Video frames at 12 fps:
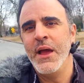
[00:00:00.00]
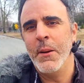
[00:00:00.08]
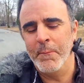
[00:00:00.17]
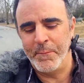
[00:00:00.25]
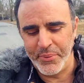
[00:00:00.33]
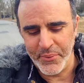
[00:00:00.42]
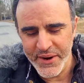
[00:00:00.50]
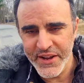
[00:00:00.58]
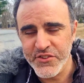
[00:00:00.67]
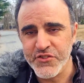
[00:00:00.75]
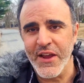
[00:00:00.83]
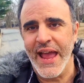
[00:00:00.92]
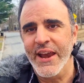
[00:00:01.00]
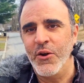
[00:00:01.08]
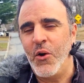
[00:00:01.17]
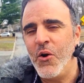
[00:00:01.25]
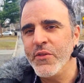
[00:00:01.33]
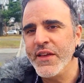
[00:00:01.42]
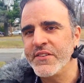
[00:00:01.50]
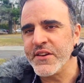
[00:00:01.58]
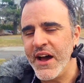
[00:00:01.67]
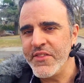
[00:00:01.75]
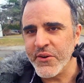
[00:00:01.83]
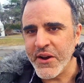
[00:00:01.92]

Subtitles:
Bridge, and all these other